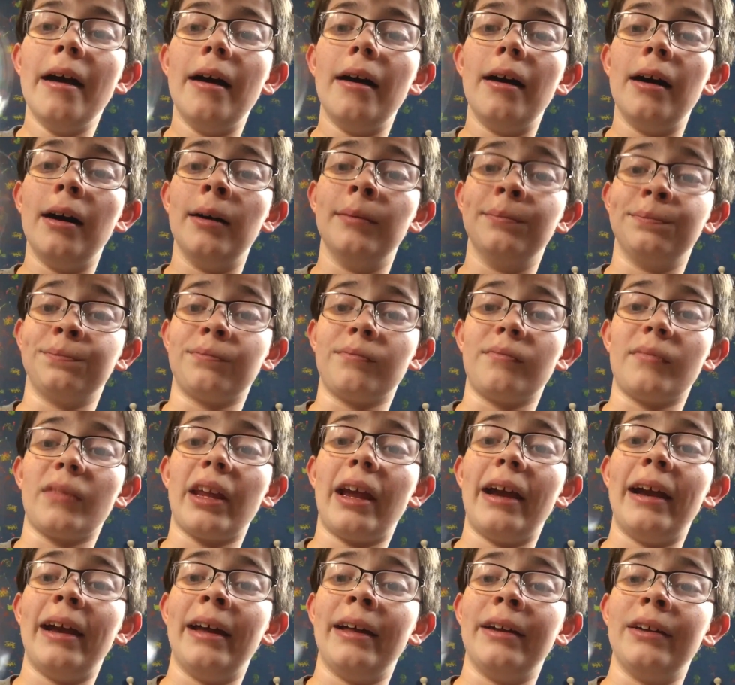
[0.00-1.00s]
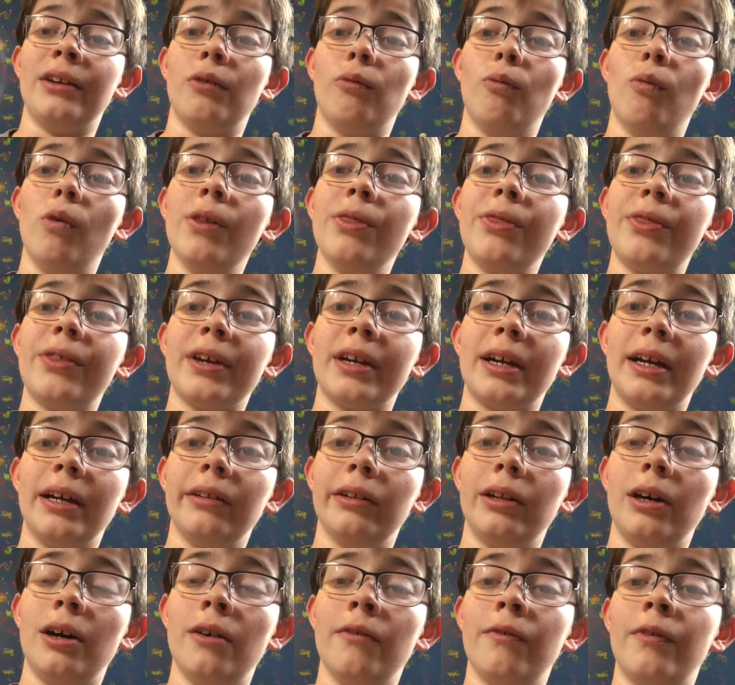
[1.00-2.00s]
And one thing I
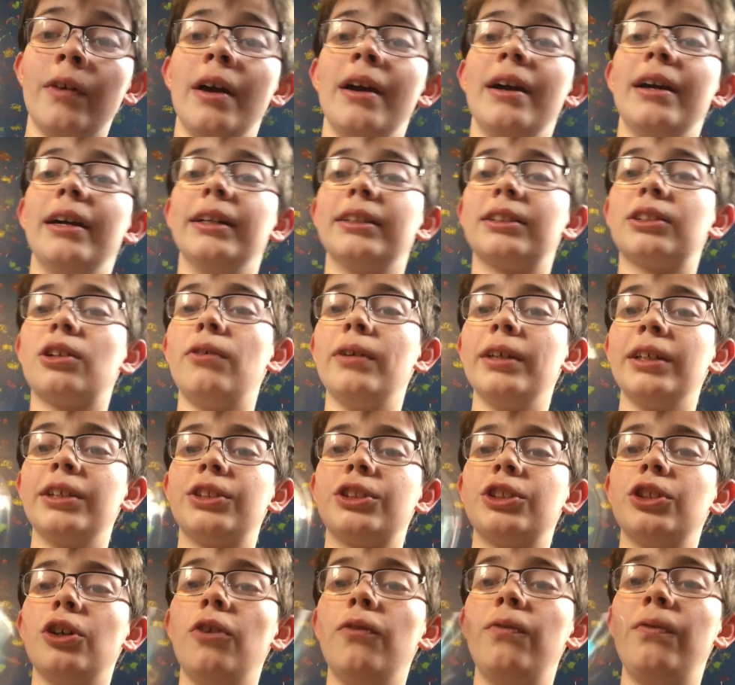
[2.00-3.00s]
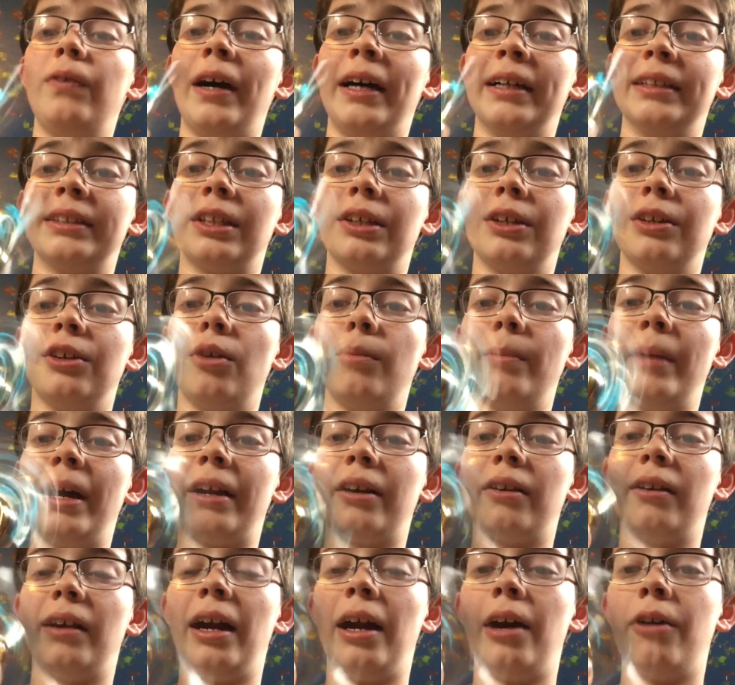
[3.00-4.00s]
love, it's going so fast that no
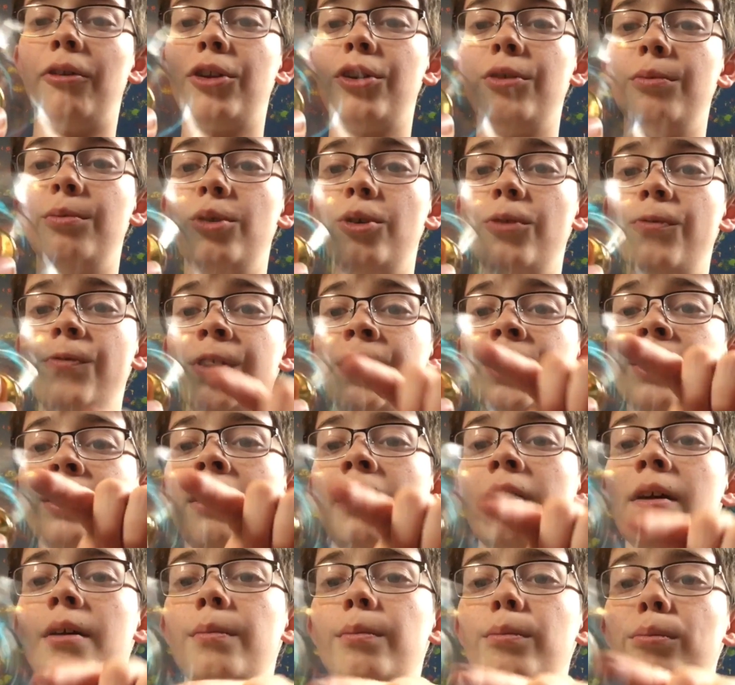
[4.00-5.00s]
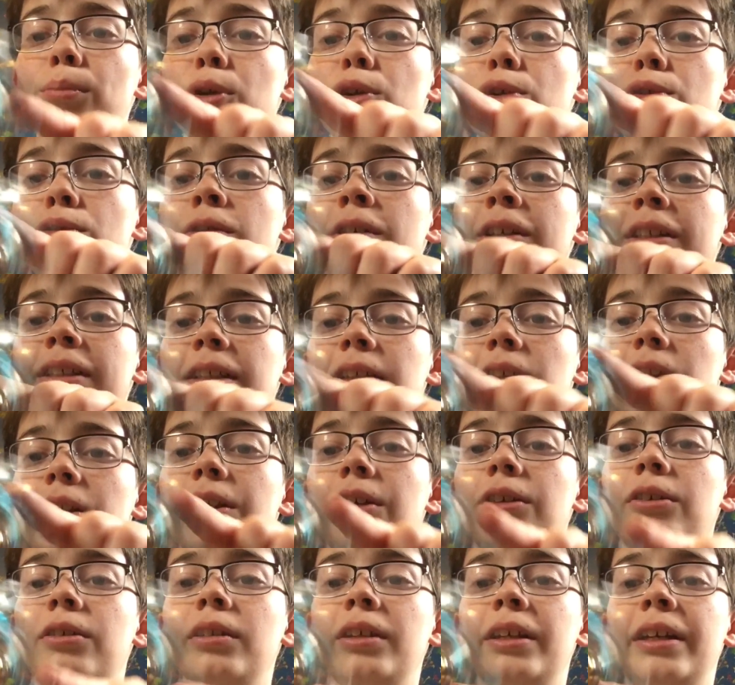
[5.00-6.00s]
matter how you move it, blue is
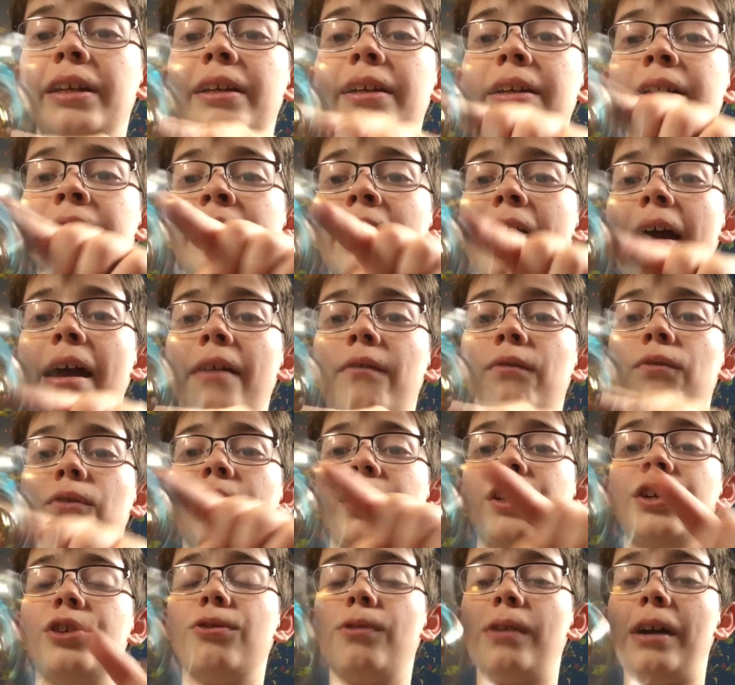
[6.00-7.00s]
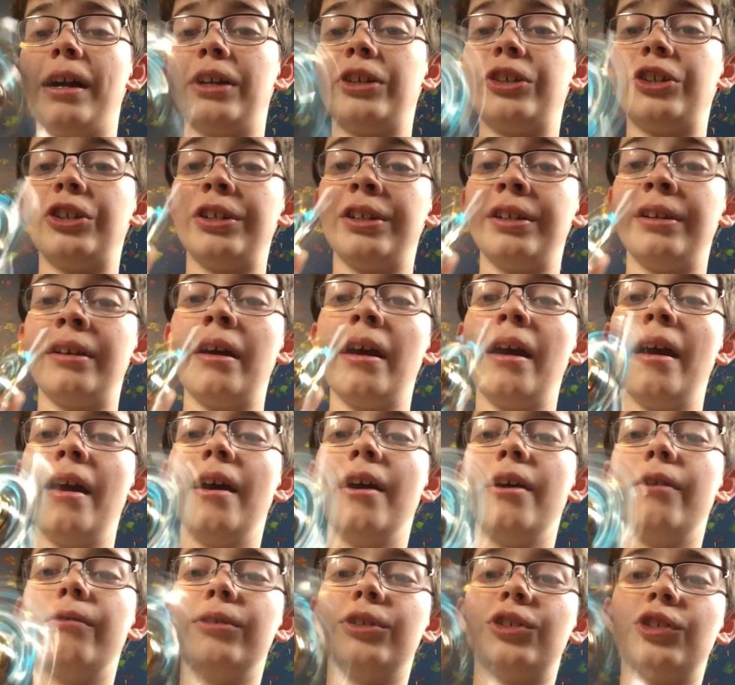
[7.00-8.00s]
literally in every direction,
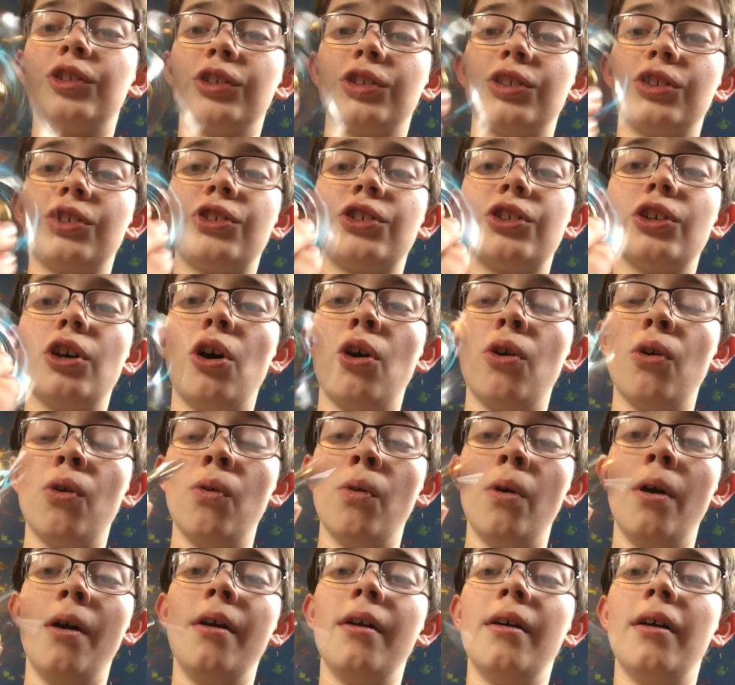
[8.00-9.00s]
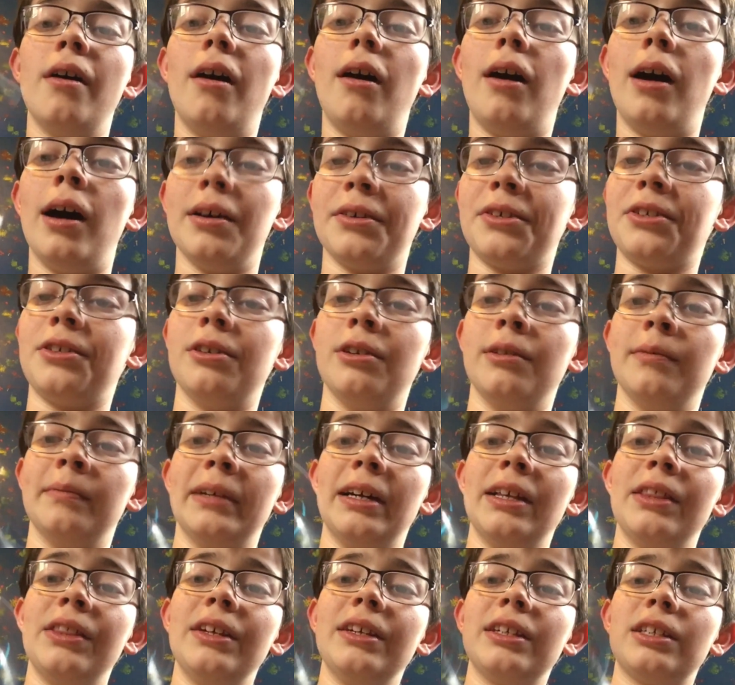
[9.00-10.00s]
which is so awesome.
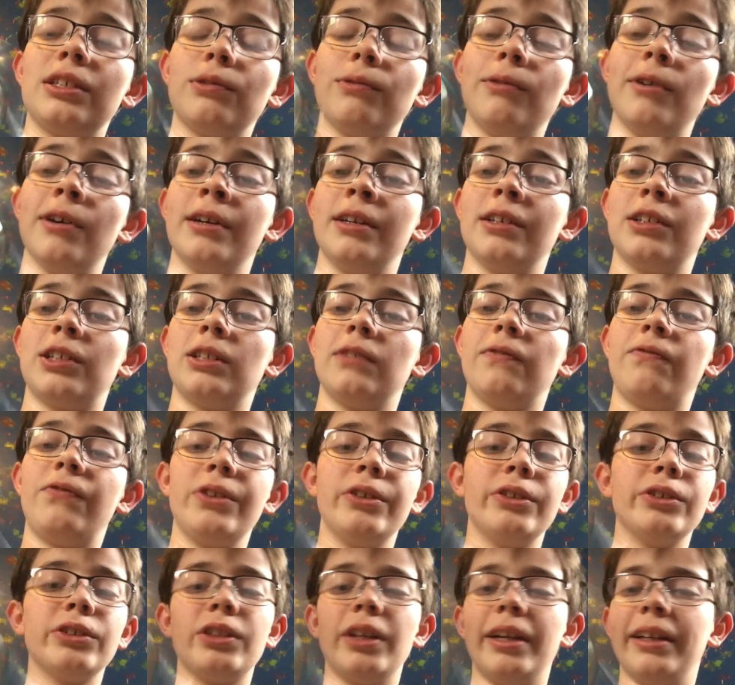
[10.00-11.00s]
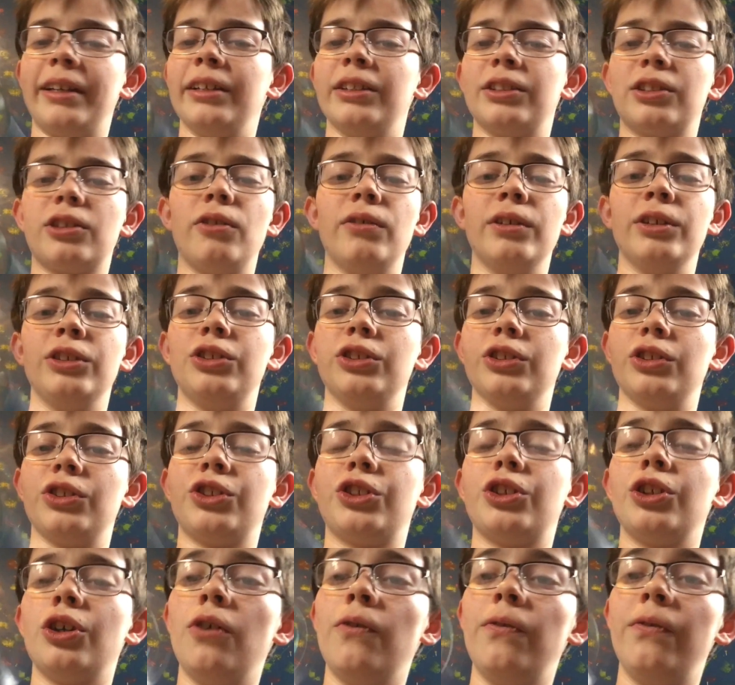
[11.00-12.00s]
And this one feels like it's going just
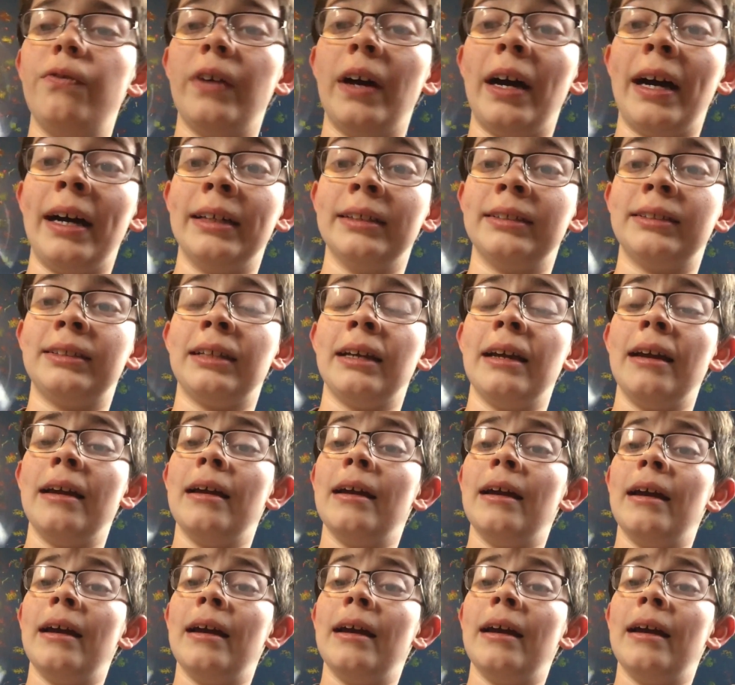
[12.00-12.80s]
so fast.